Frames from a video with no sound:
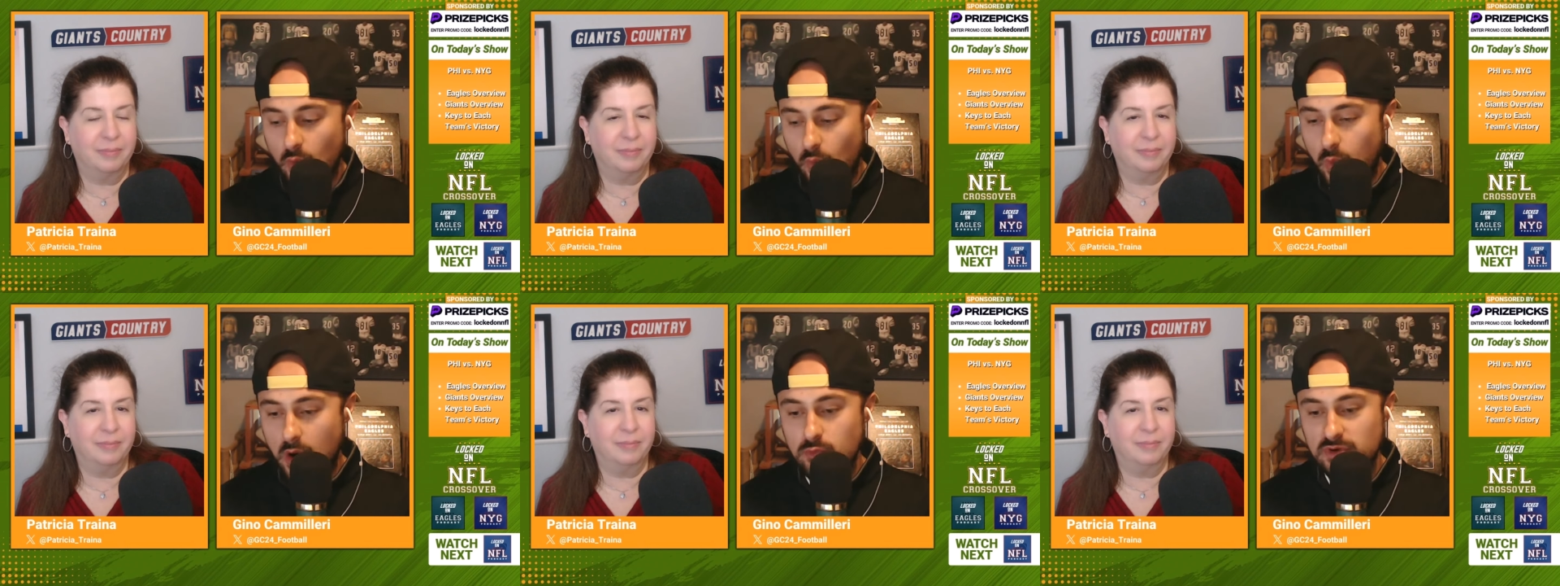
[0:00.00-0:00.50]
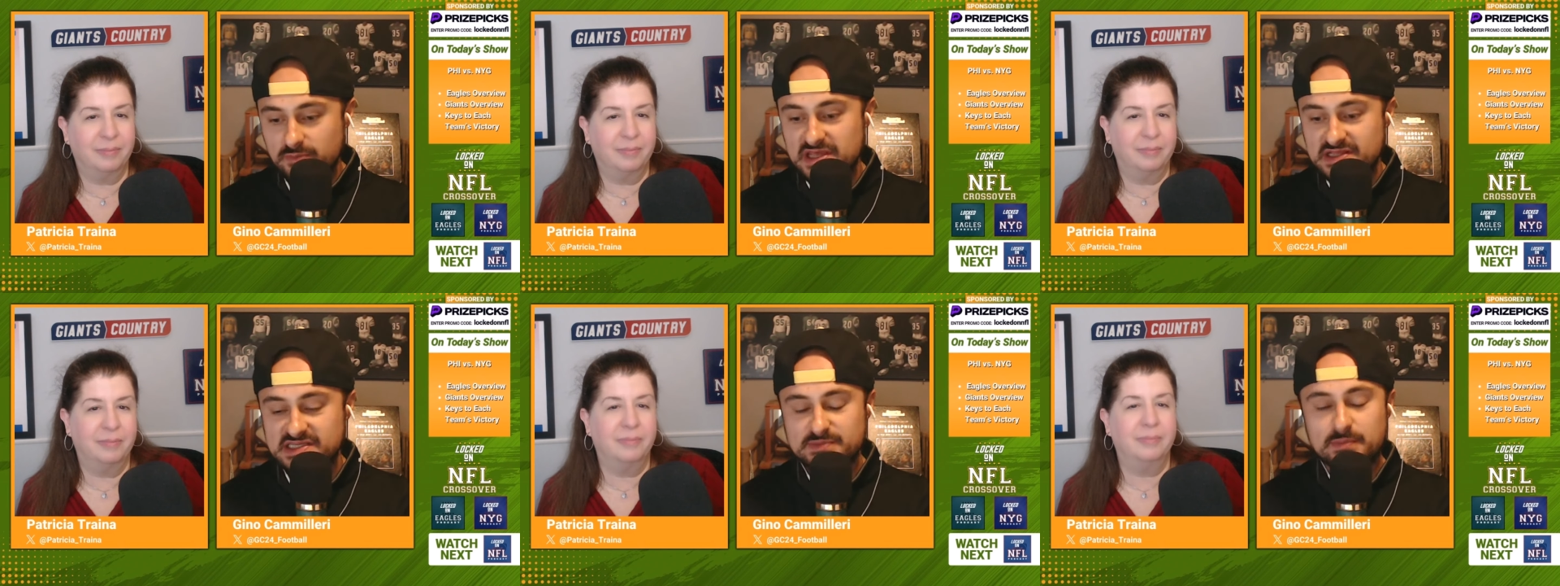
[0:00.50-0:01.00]
Speaker 1: what would be
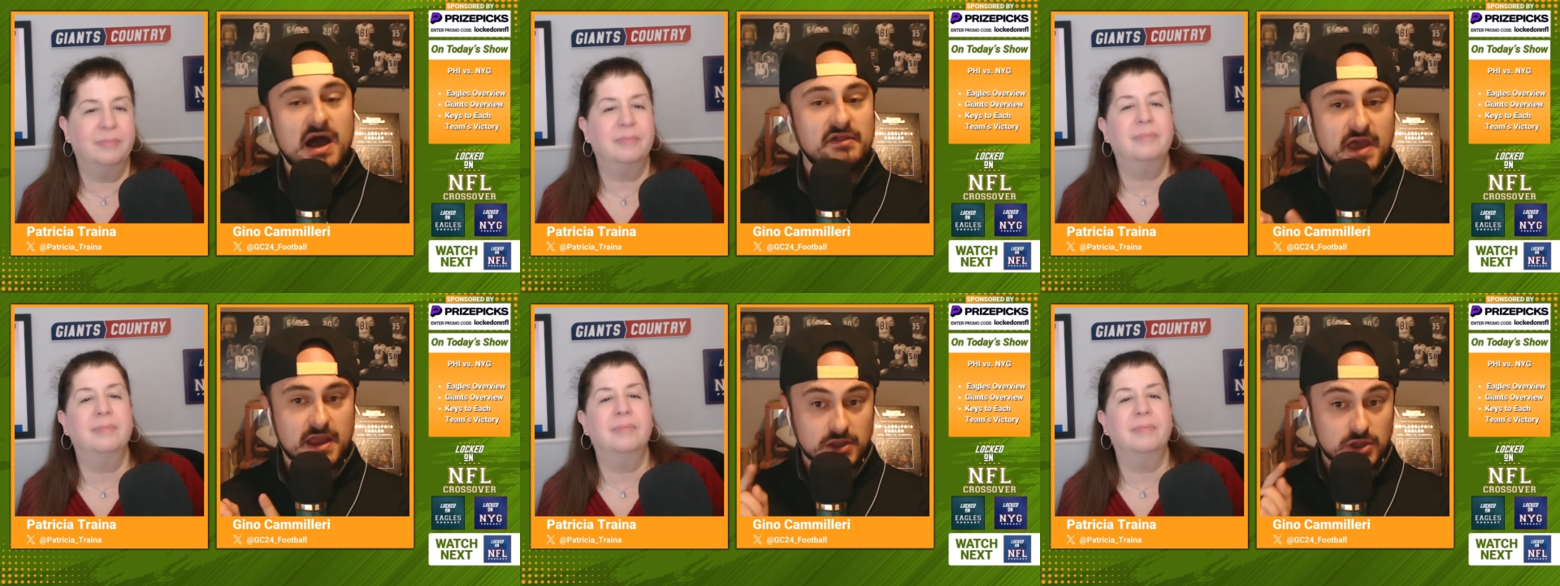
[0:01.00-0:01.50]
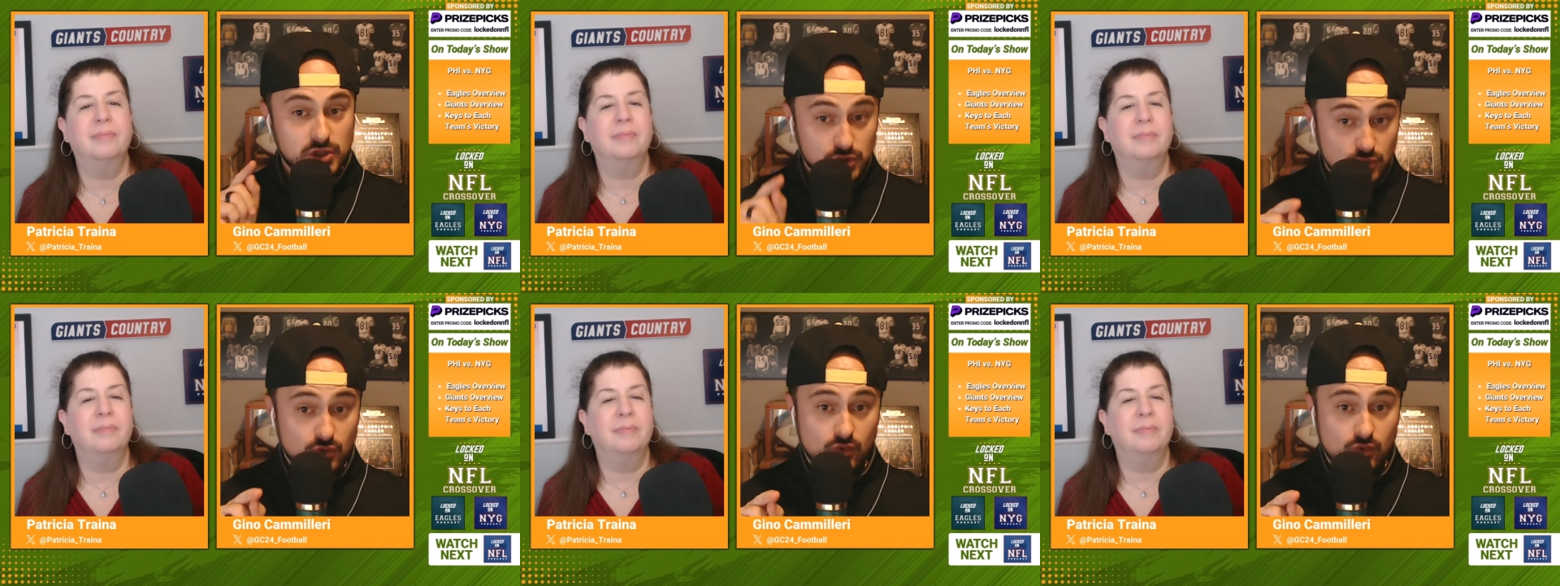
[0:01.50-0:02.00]
the spot that
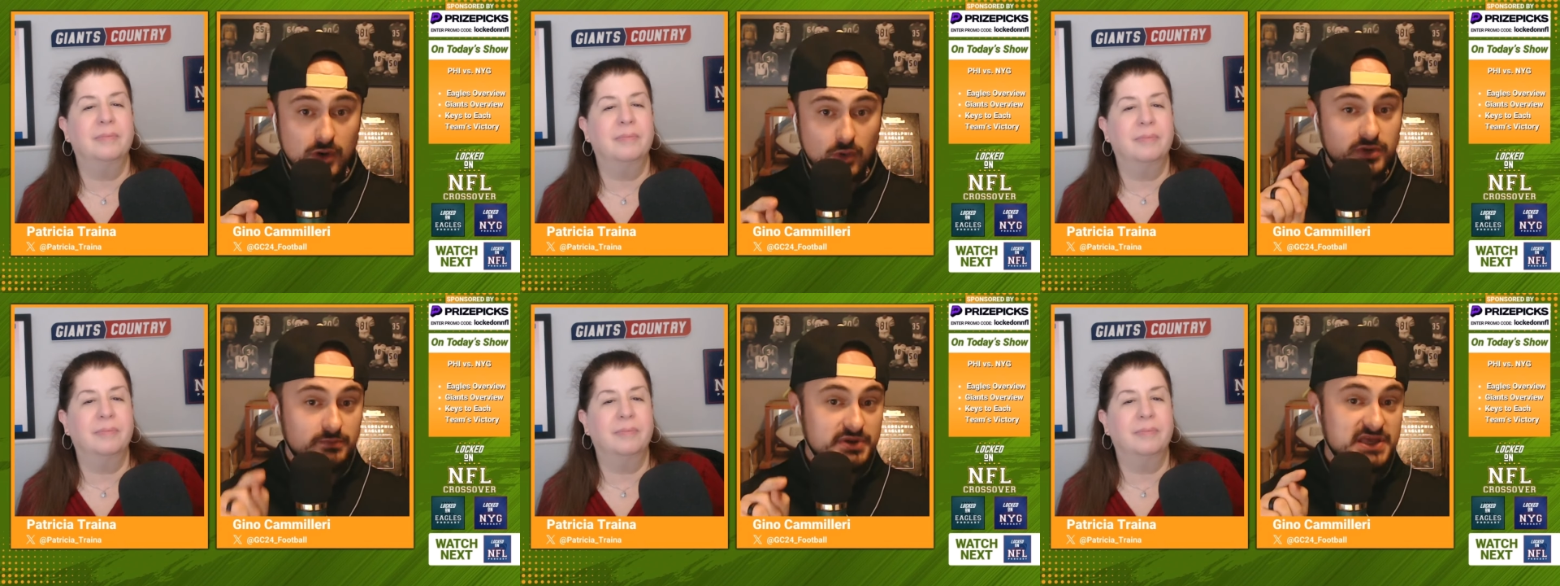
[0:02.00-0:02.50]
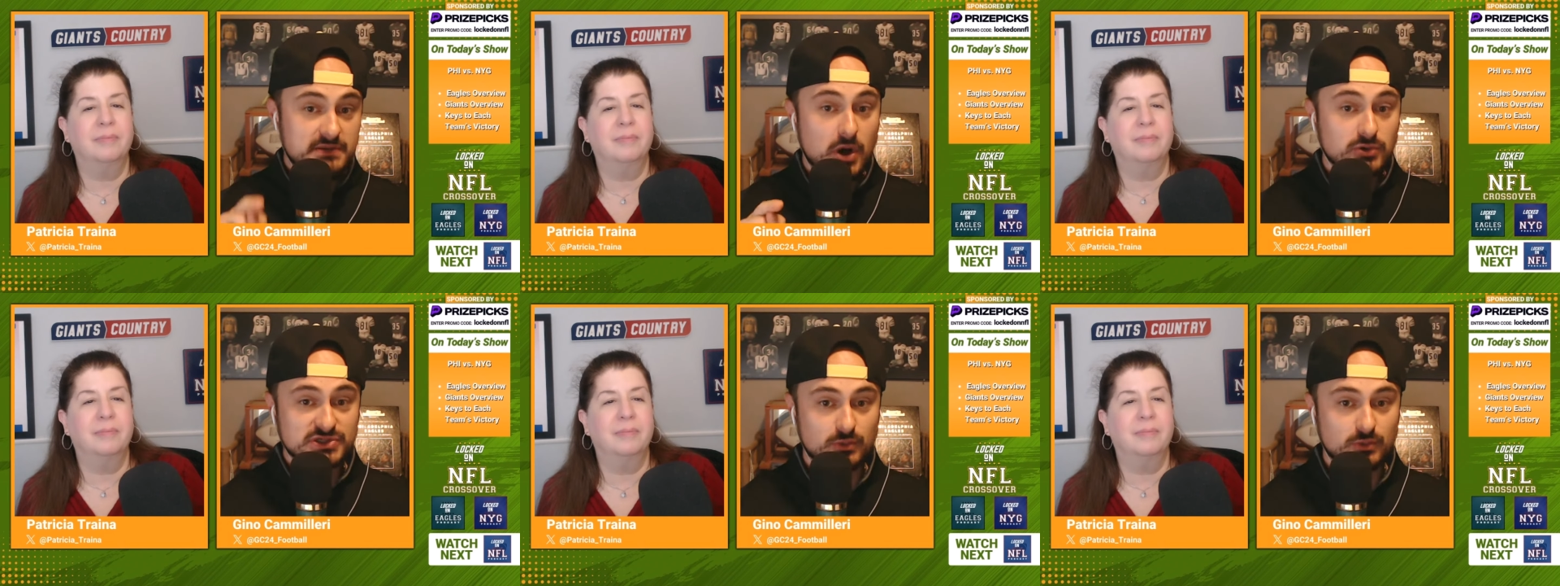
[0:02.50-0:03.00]
you would be most